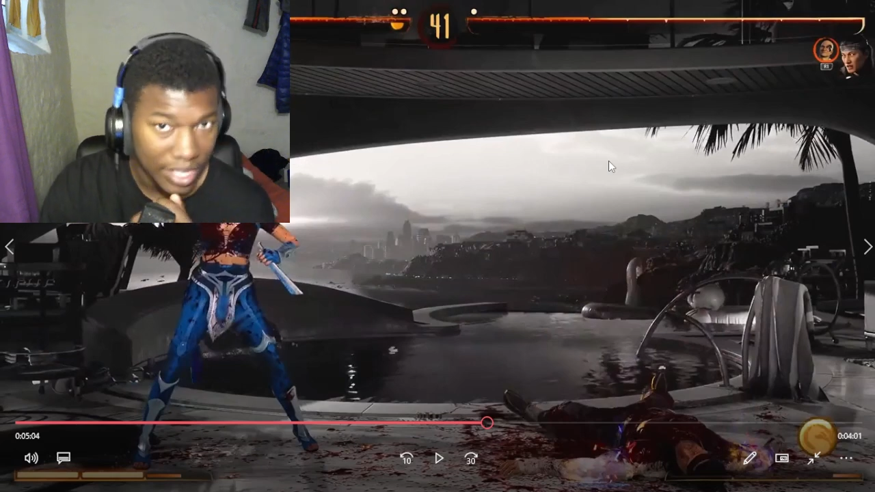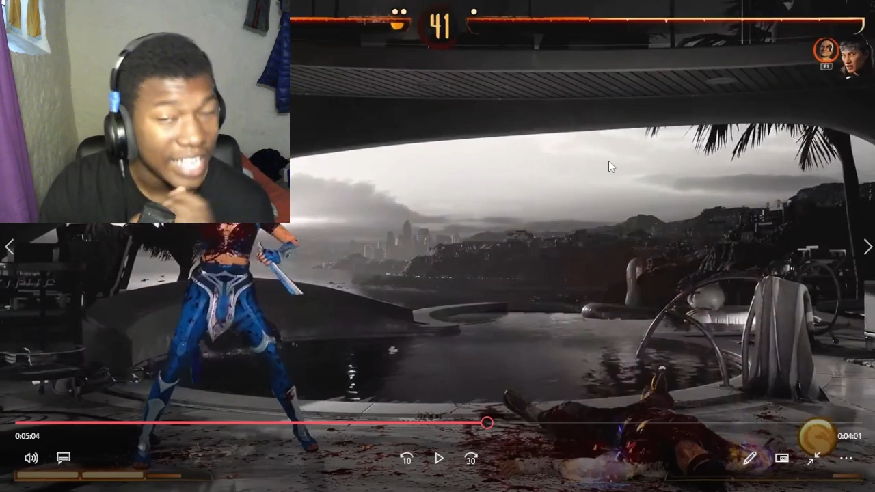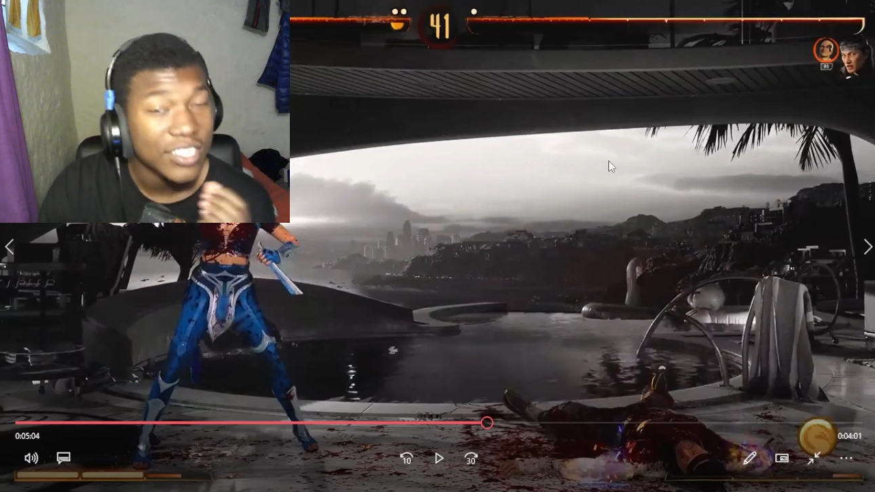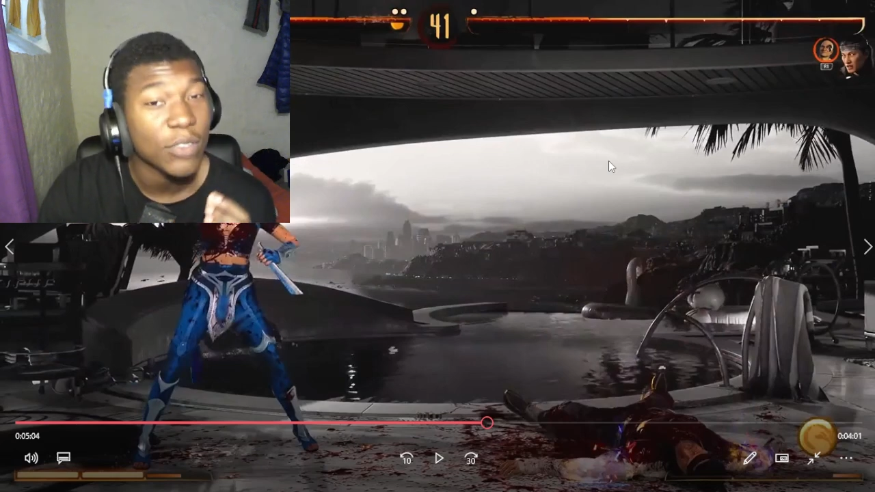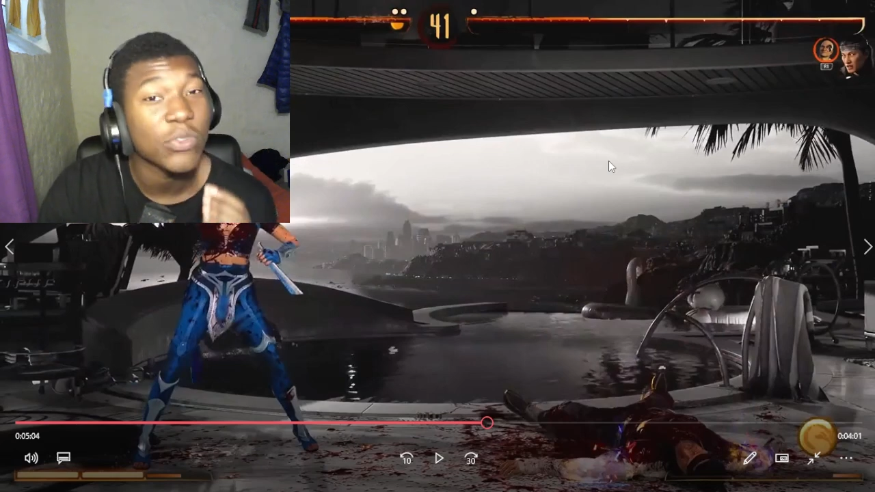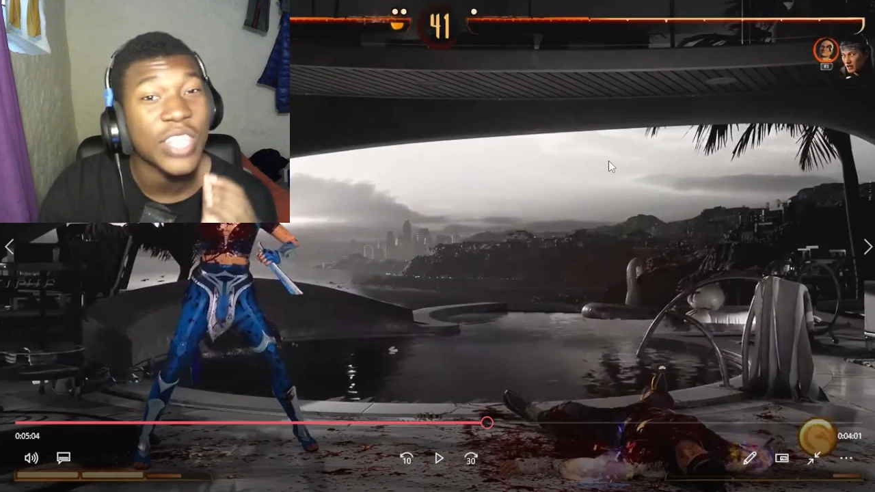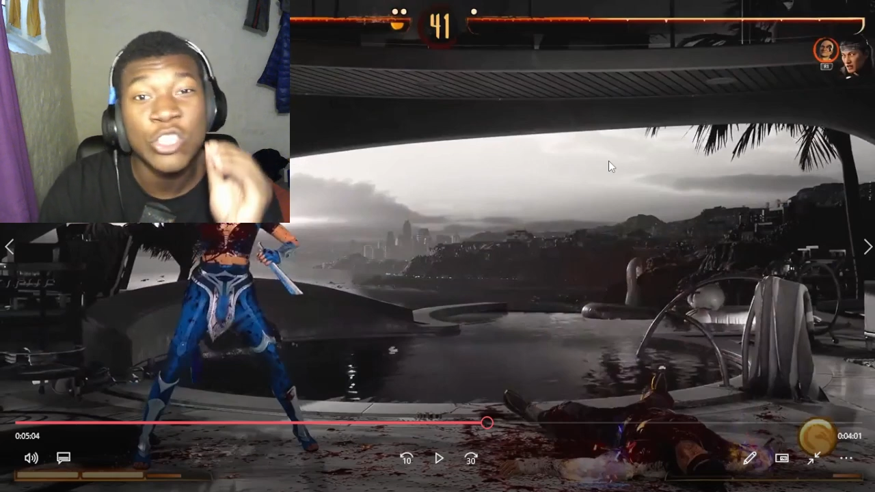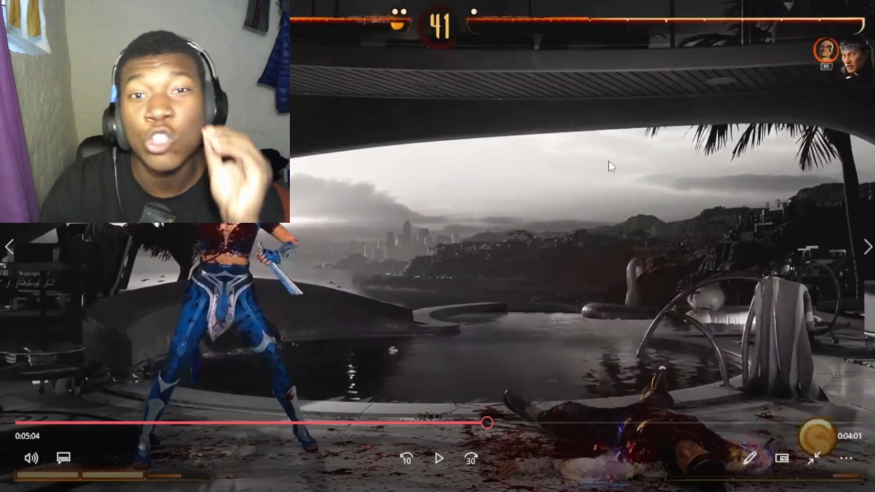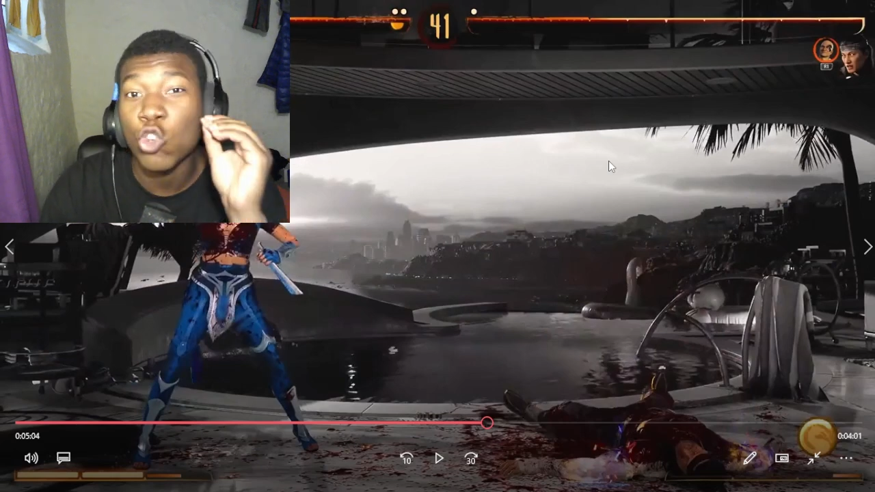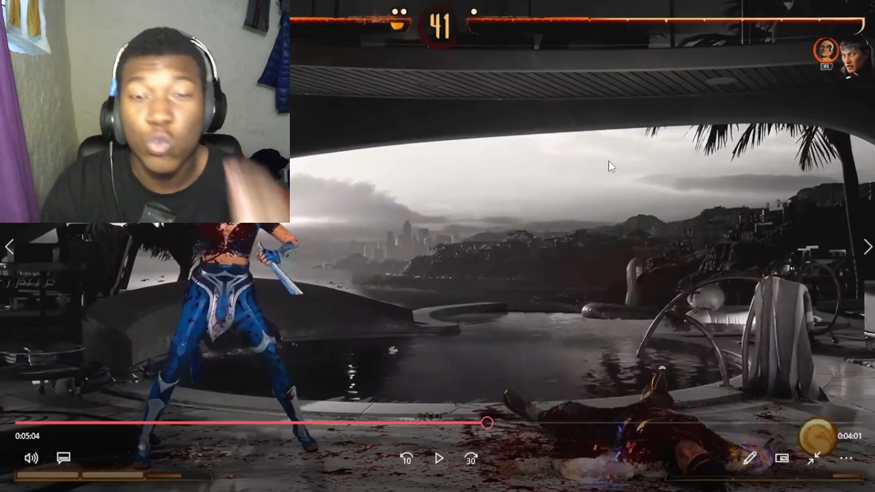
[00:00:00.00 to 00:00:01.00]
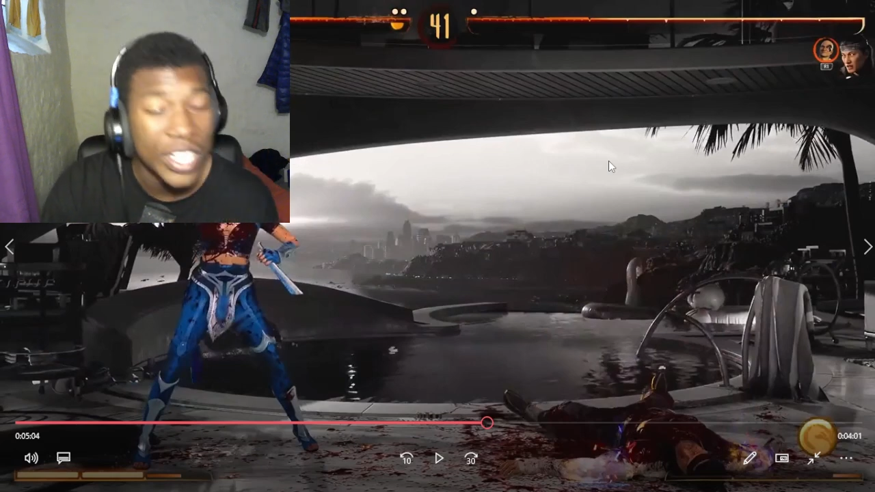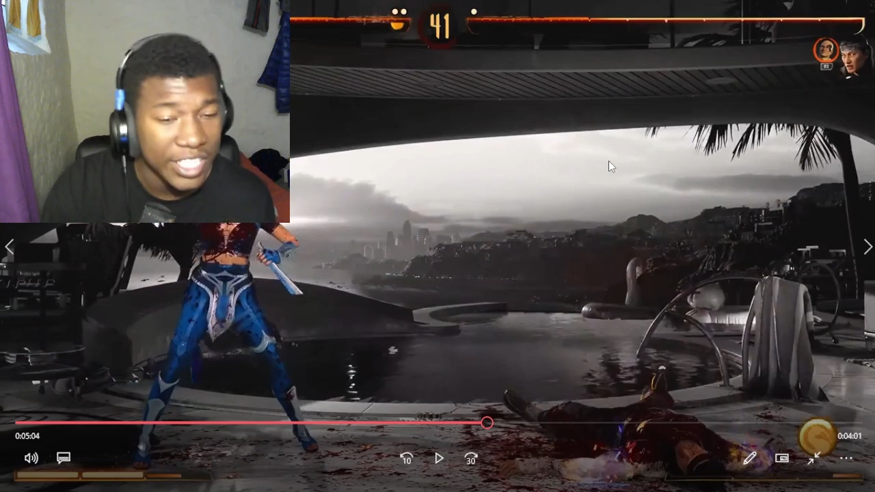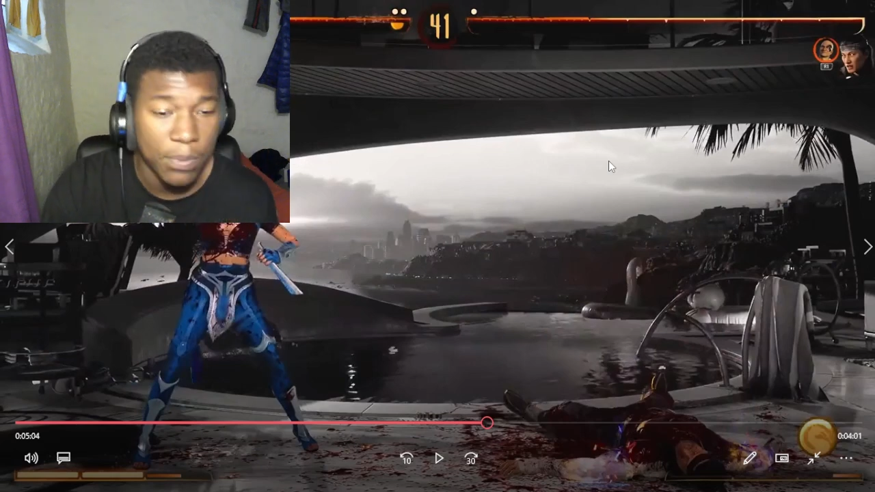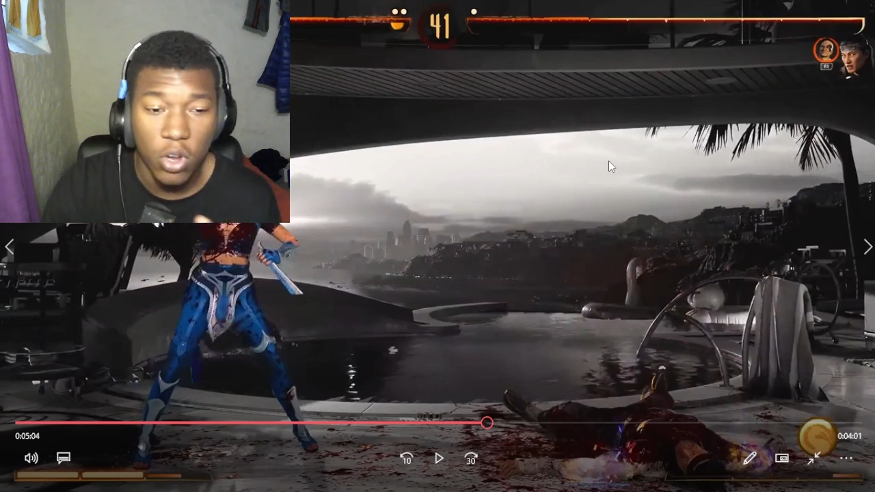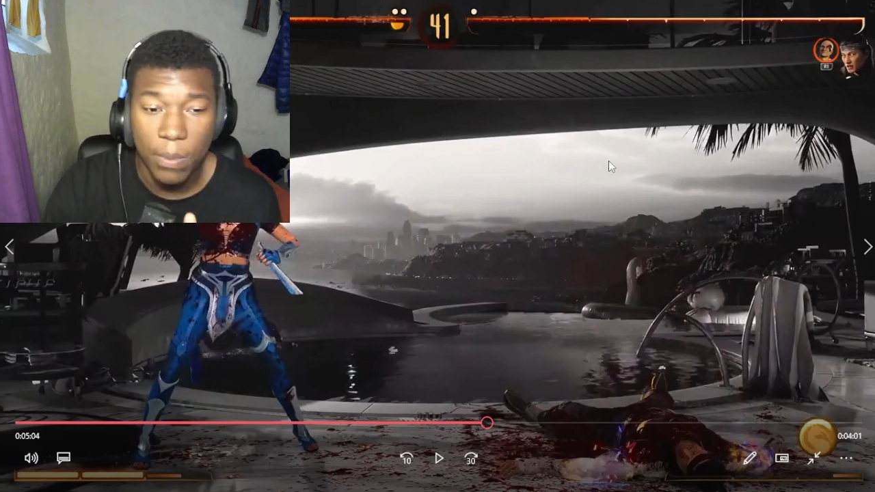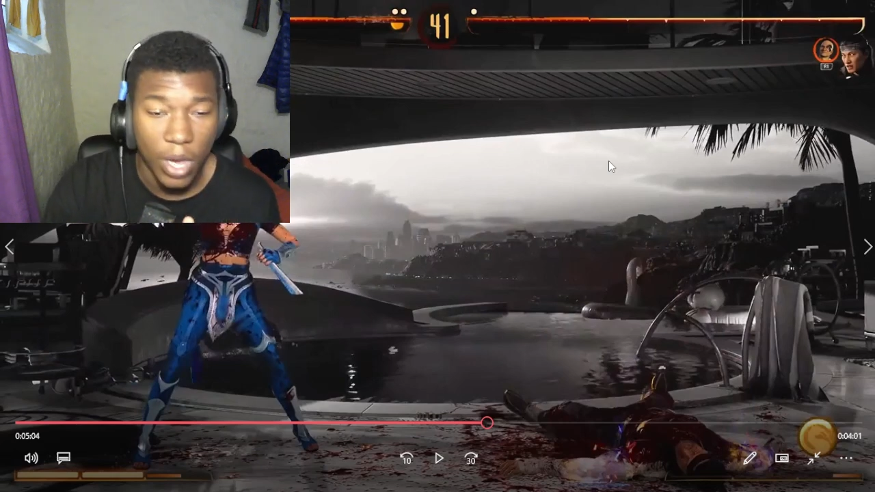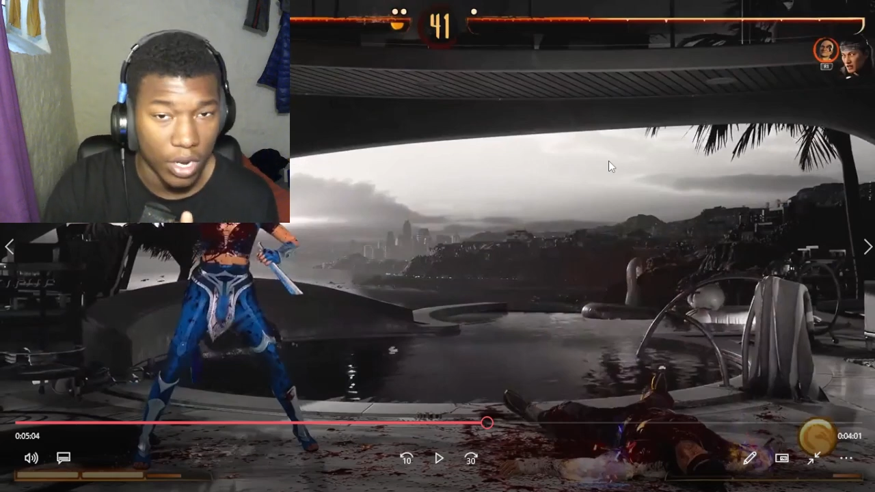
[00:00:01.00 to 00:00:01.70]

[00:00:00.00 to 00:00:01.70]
That's the crazy part